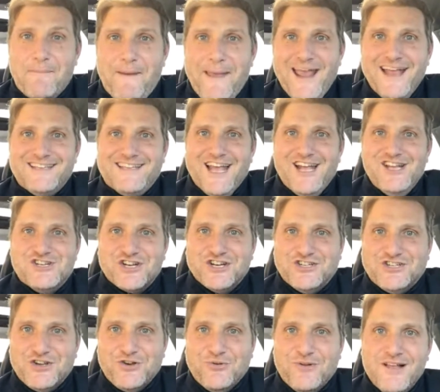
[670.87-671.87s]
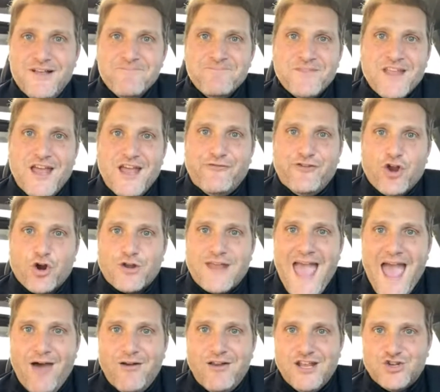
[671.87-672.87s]
to pay attention to if
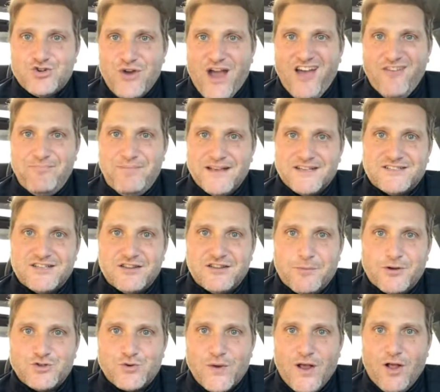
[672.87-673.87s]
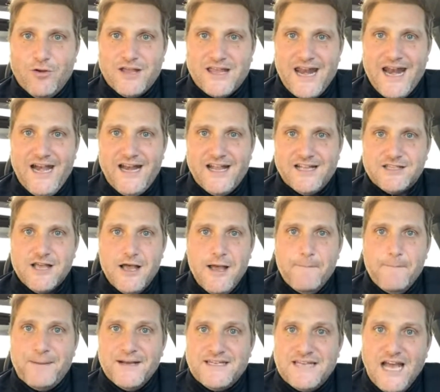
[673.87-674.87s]
you're counting draft picks that the Montreal Canadiens
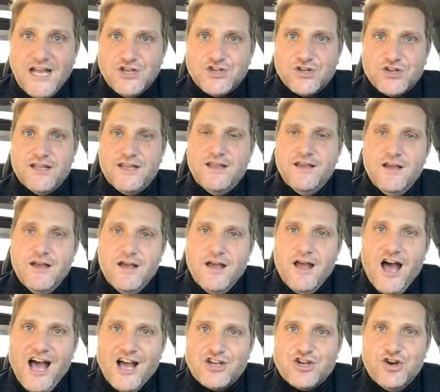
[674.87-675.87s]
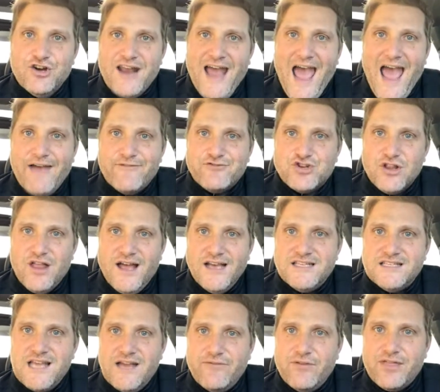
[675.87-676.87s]
potentially could have
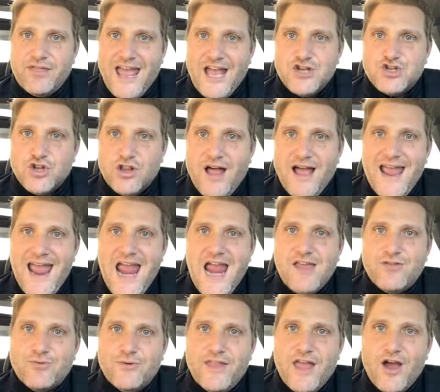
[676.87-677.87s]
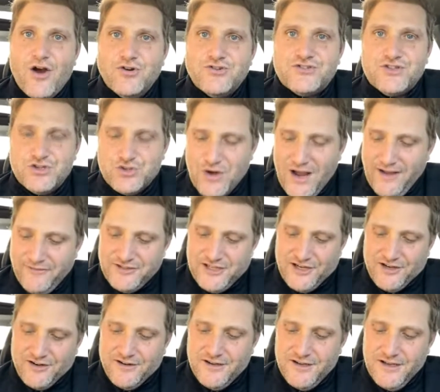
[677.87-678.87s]
July 7th and July 8th when they host the
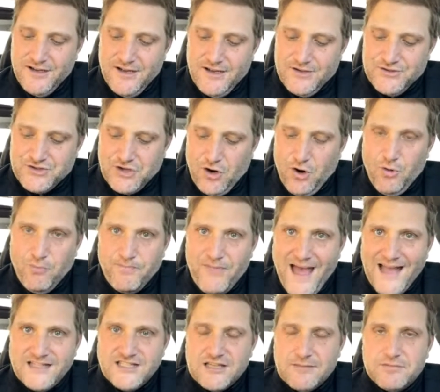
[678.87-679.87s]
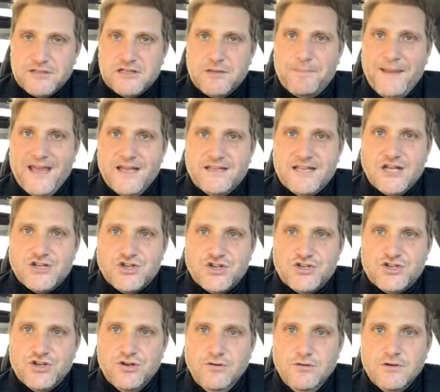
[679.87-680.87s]
draft here. So that's something to pay
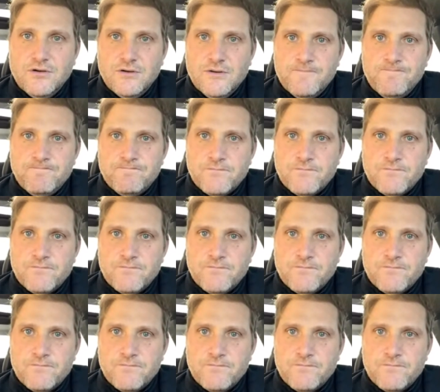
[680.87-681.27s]
attention to.